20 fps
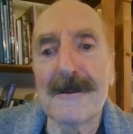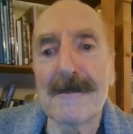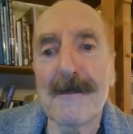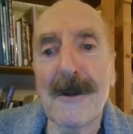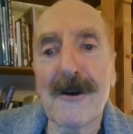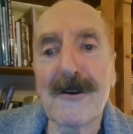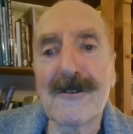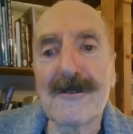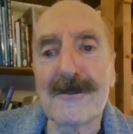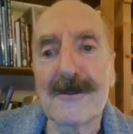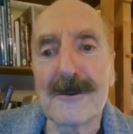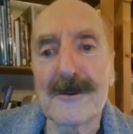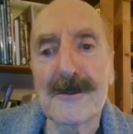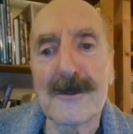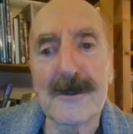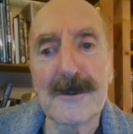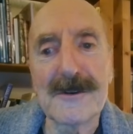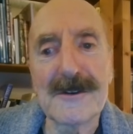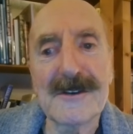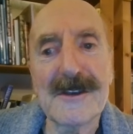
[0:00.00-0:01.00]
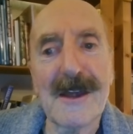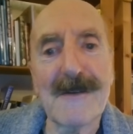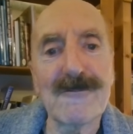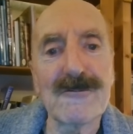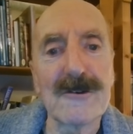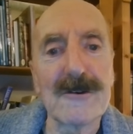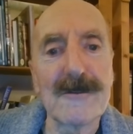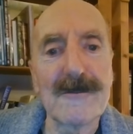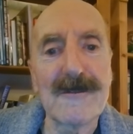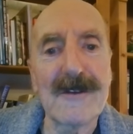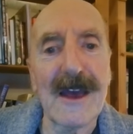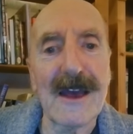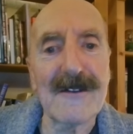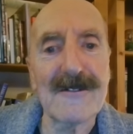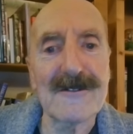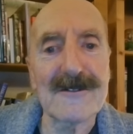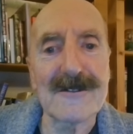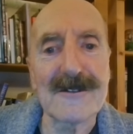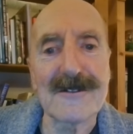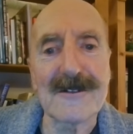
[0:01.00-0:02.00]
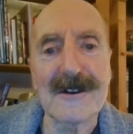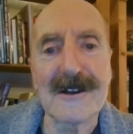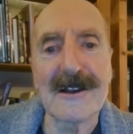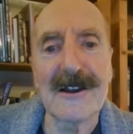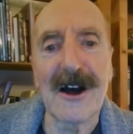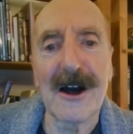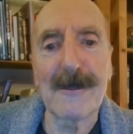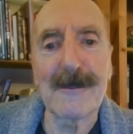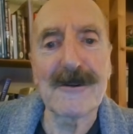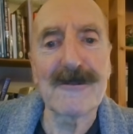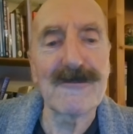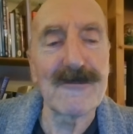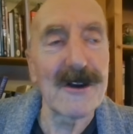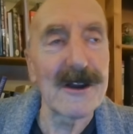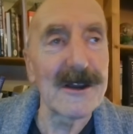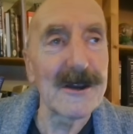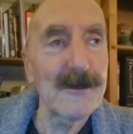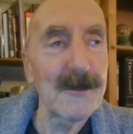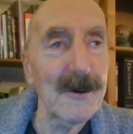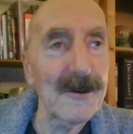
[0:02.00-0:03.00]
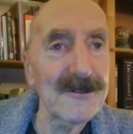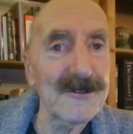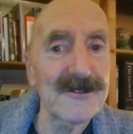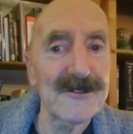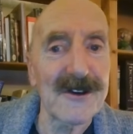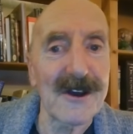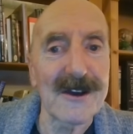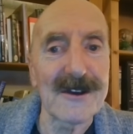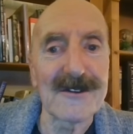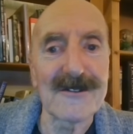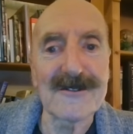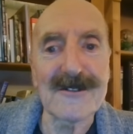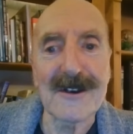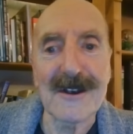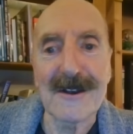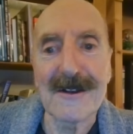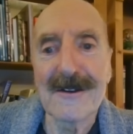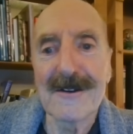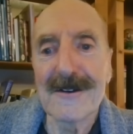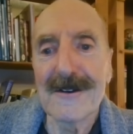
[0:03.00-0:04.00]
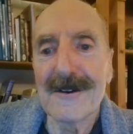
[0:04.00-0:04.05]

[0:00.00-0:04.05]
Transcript: most of us would never have guessed that the climate really was changing,